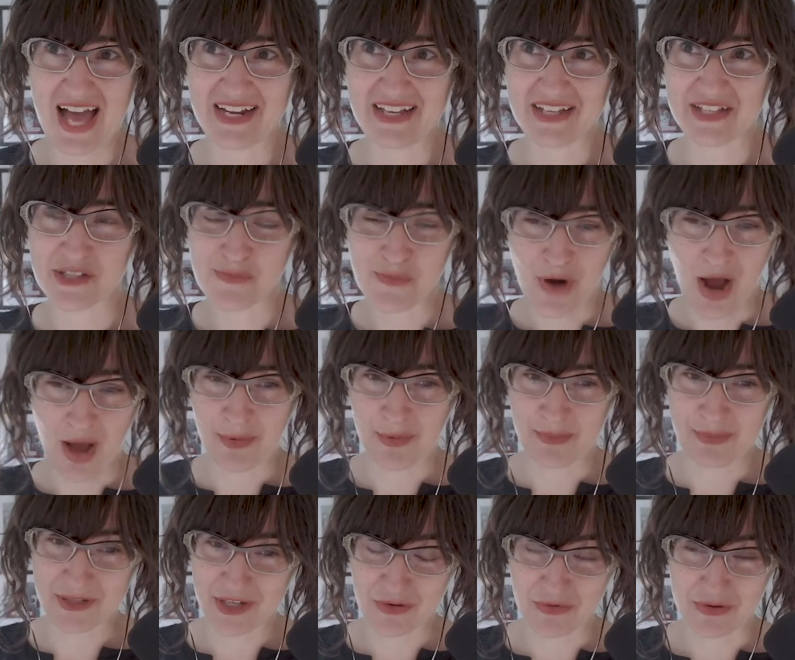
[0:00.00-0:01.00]
is
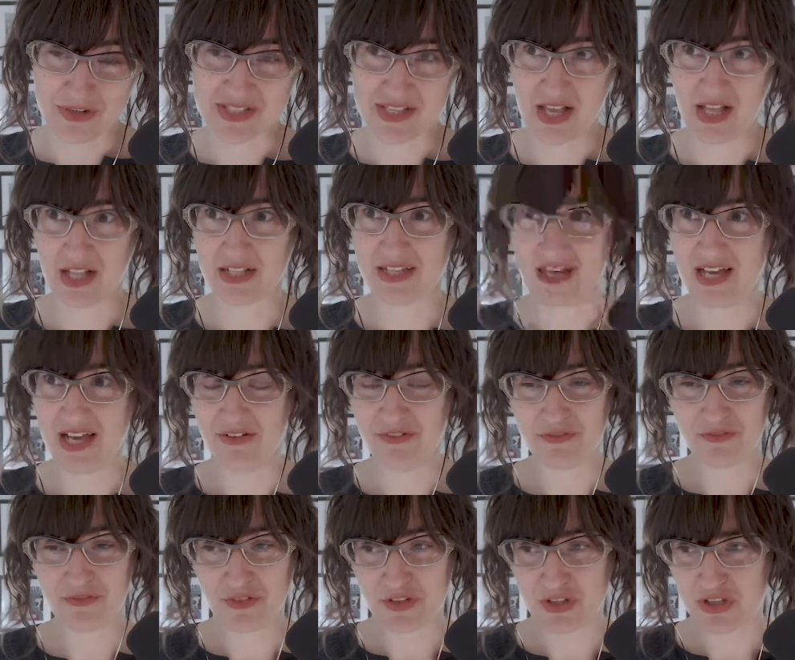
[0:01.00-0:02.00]
probably a result
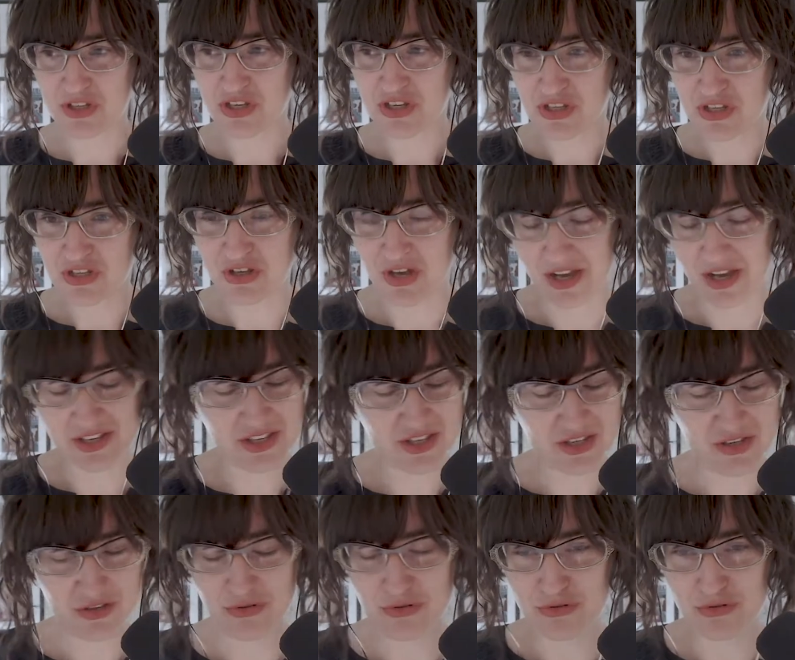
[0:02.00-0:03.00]
of a
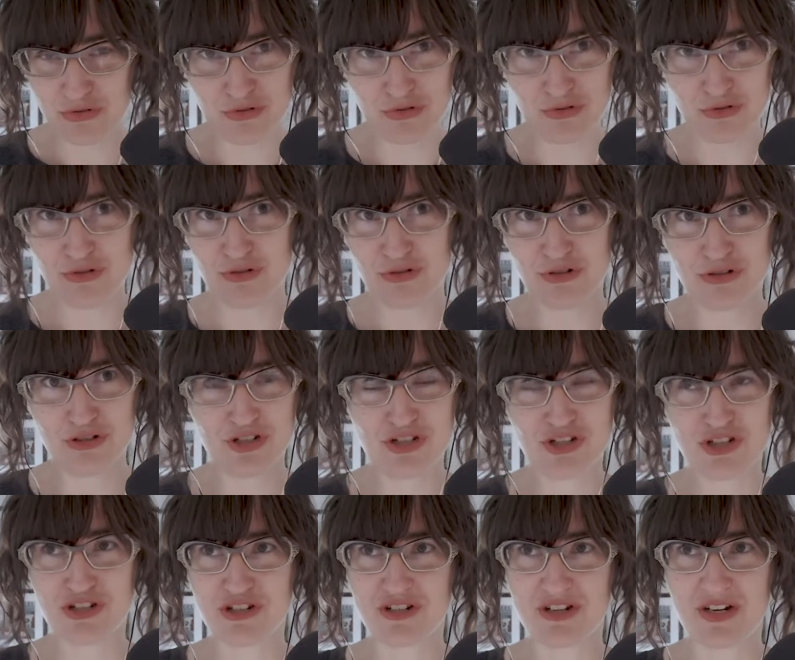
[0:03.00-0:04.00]

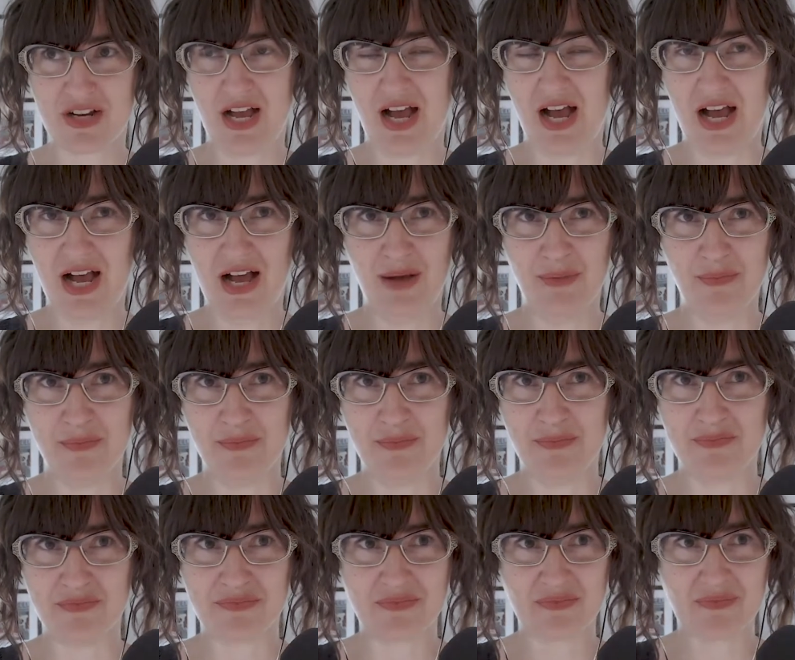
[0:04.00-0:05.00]
huge
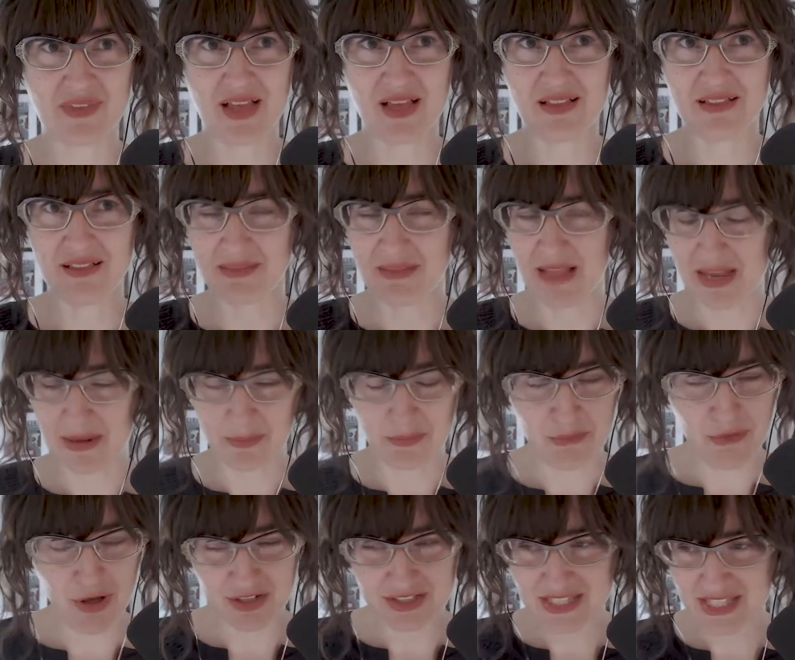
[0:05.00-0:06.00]
um, like
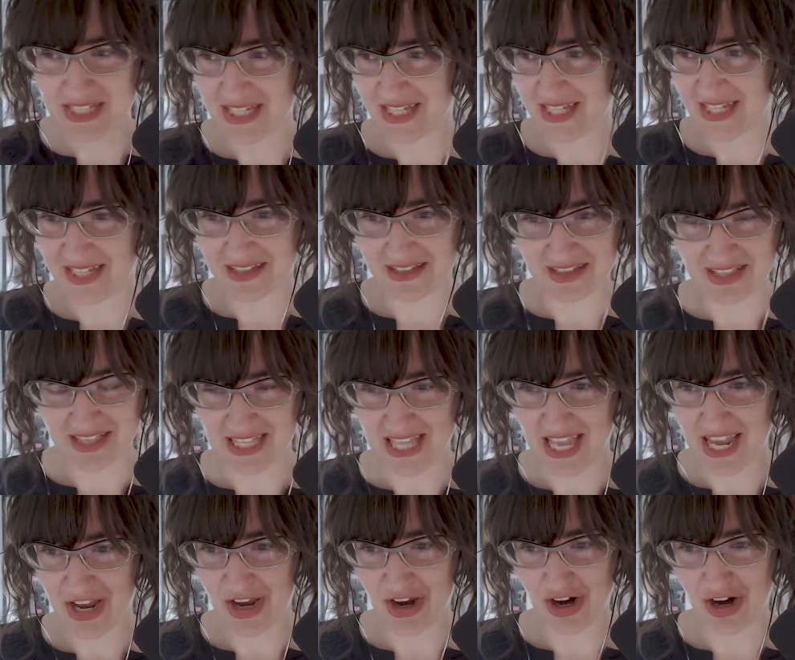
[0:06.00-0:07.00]

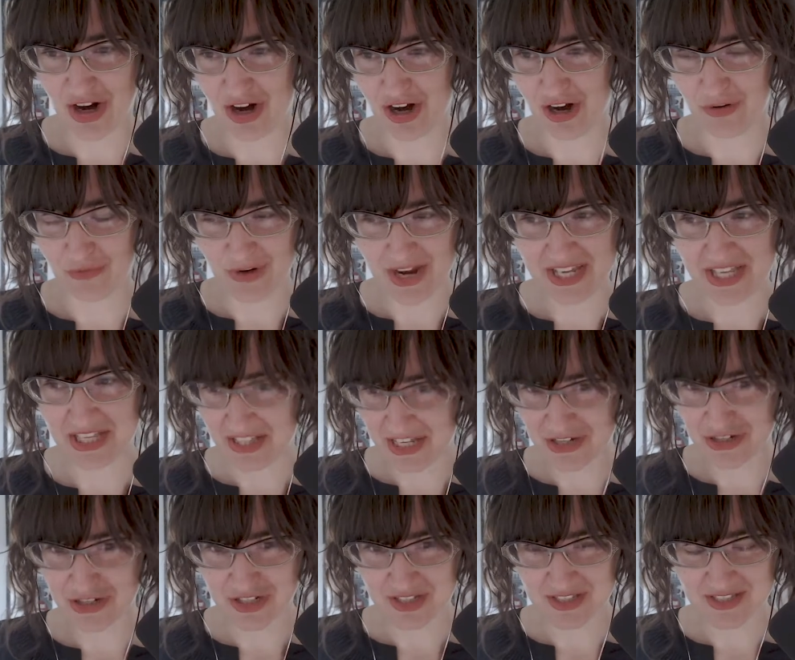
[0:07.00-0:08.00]
multi-layer
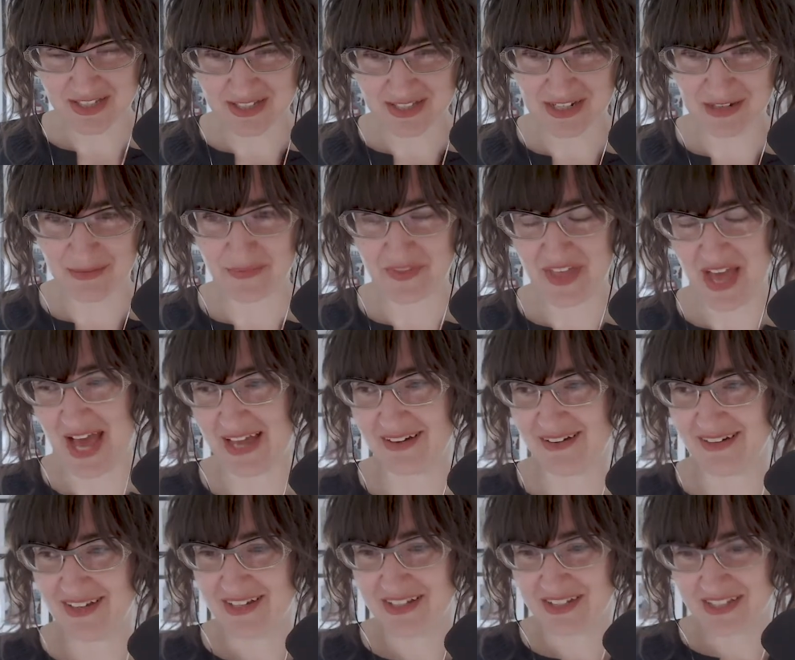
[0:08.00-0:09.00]
regulation system that
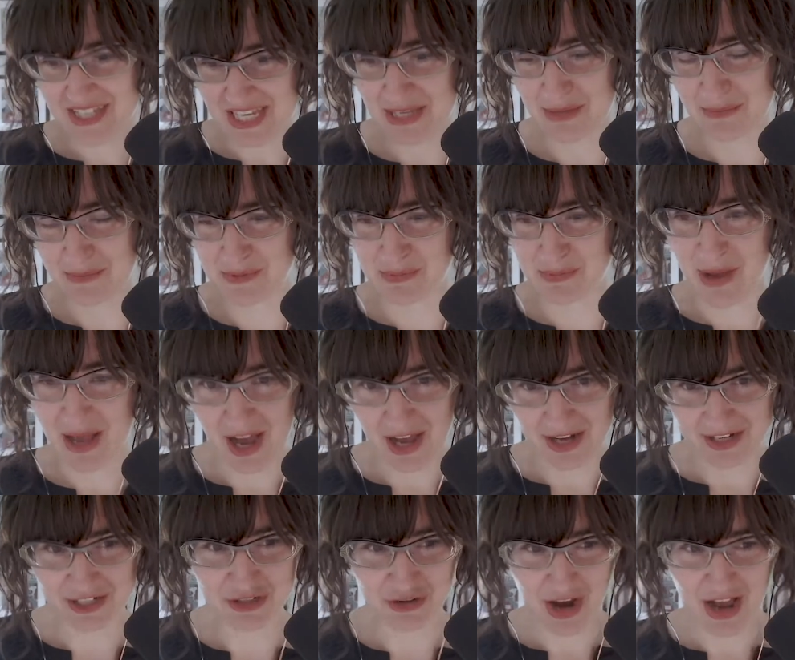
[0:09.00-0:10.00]
keeps
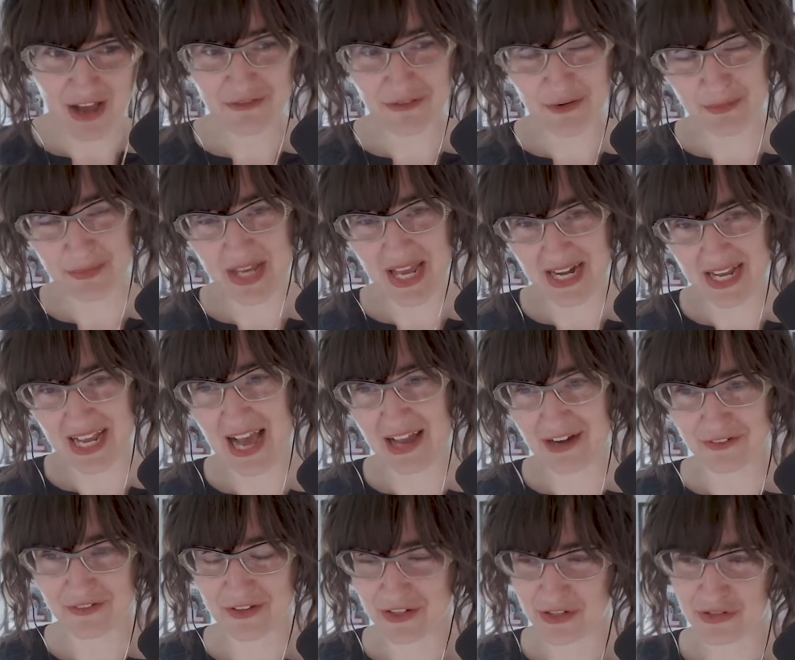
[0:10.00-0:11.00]
meiotic drive from getting out
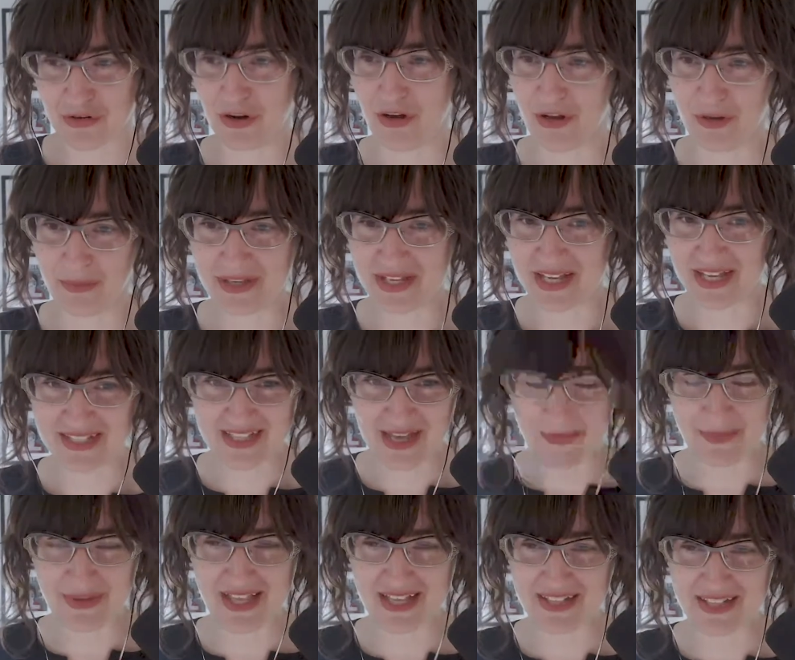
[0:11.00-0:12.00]
of control because i
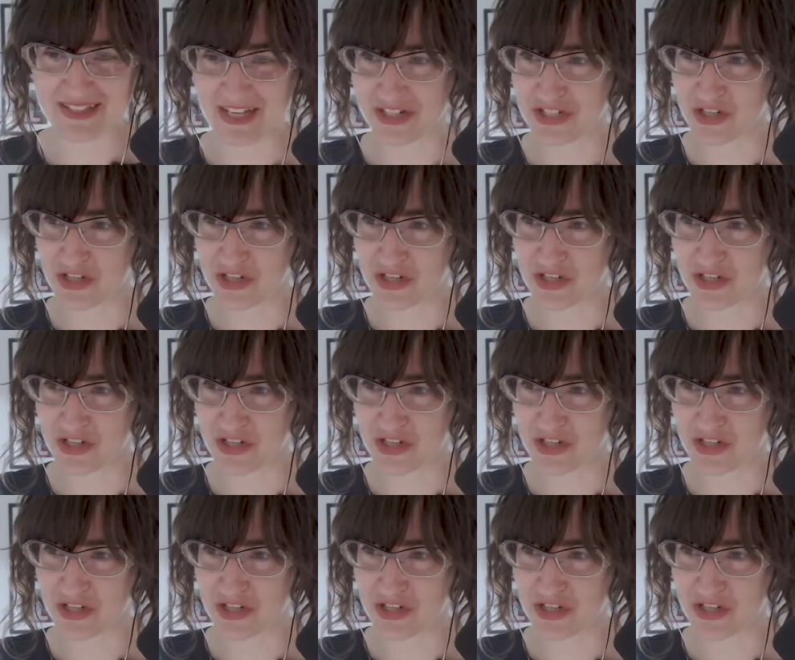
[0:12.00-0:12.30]
mean that's such a